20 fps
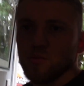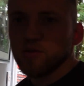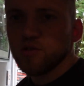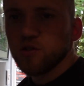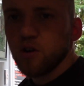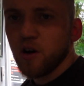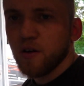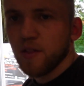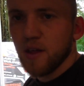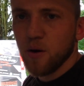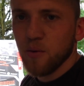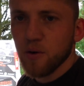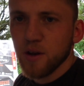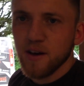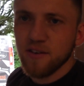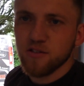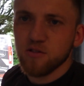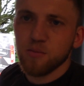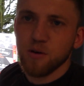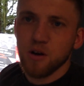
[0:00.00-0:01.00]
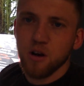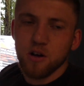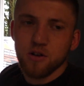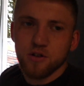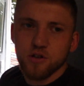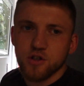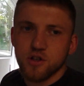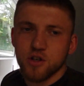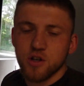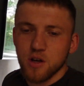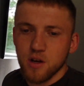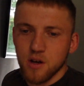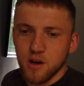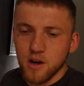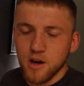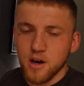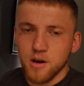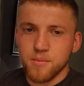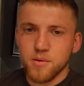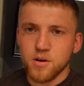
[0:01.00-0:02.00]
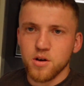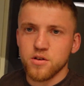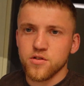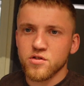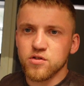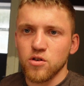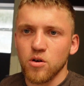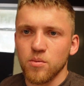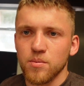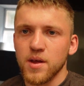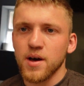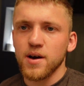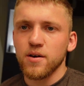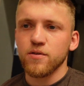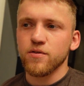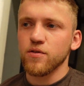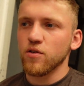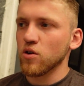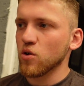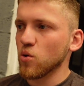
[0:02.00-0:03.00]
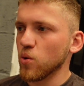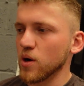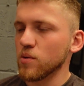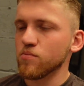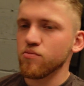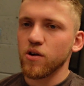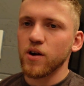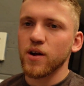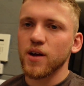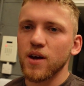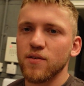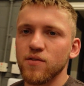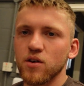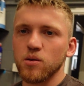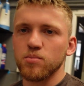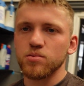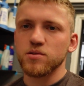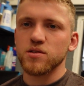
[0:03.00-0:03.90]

be starting that one after my lunch. I'm going to stop now, take a quick break, have a cup of